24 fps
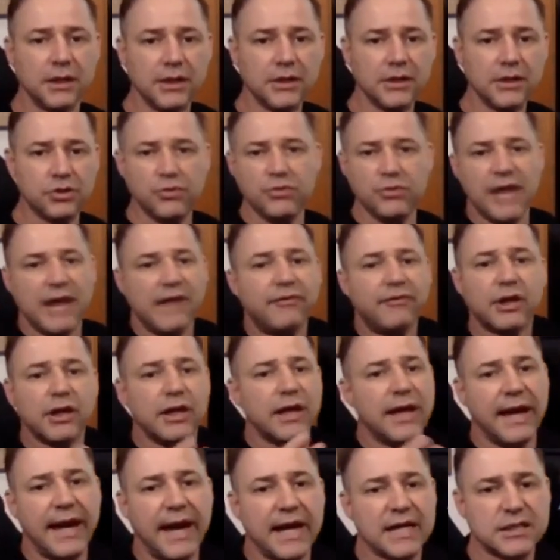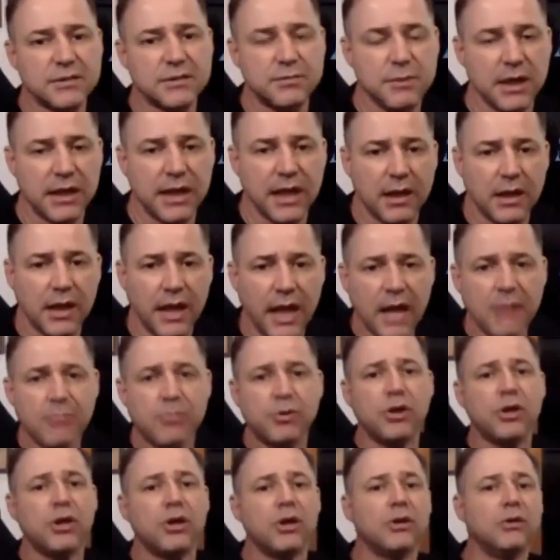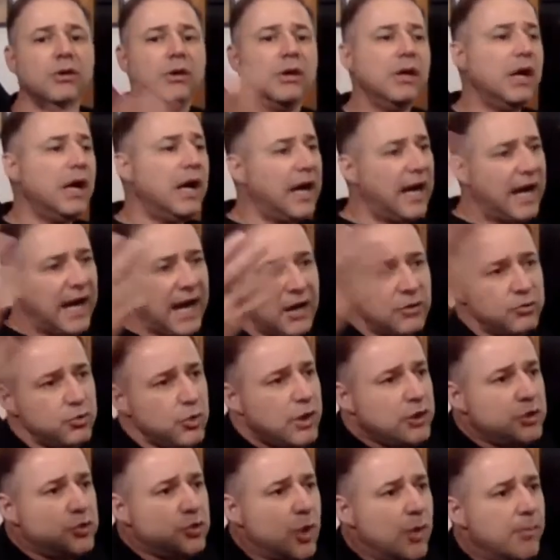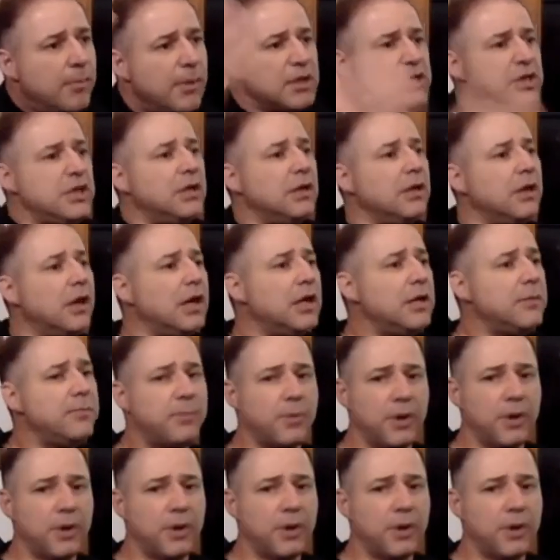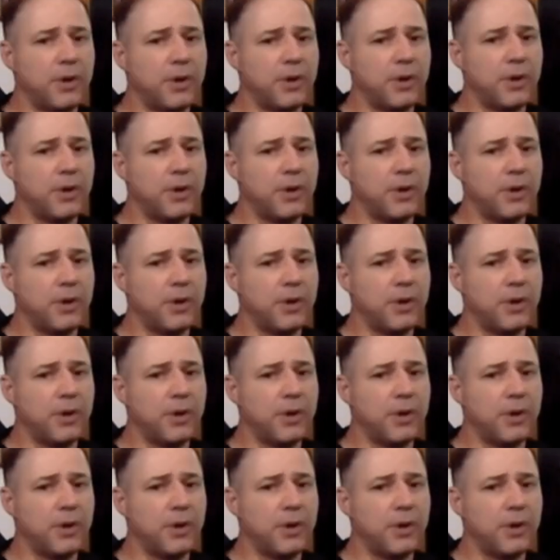So you're never going to ask me again, hey, Bruno, how do I do a machine learning project?